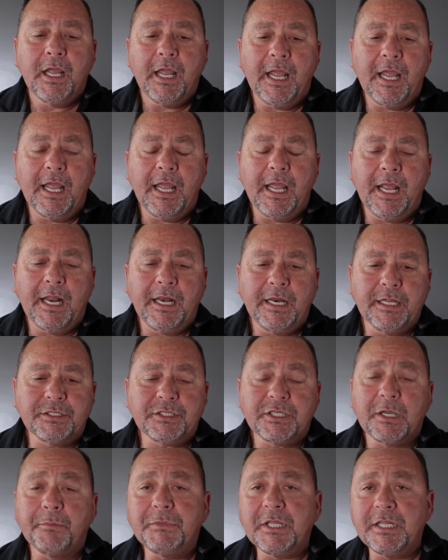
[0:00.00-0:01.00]
and
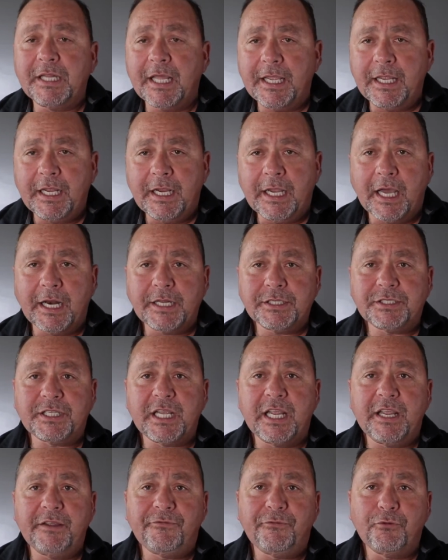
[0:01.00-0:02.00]
it's something that you got to
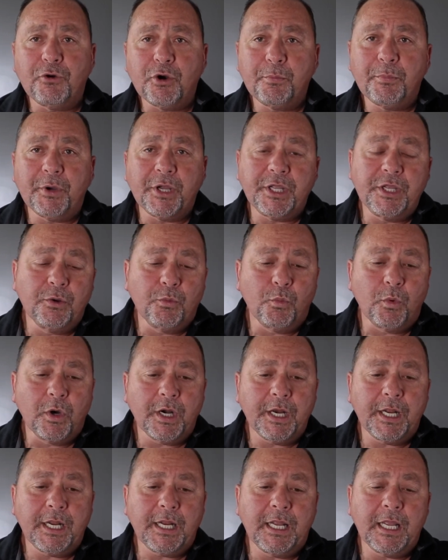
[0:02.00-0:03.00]
save for, but you
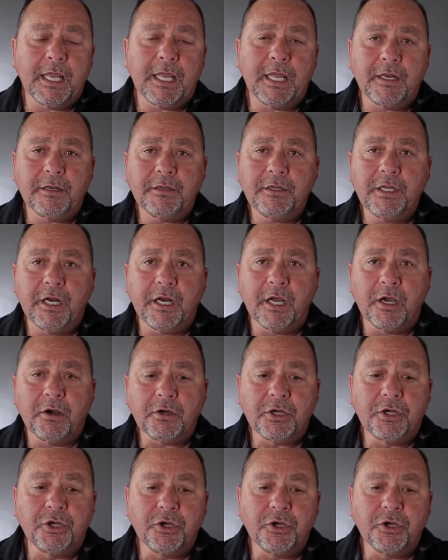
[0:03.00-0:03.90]
want to get, you know,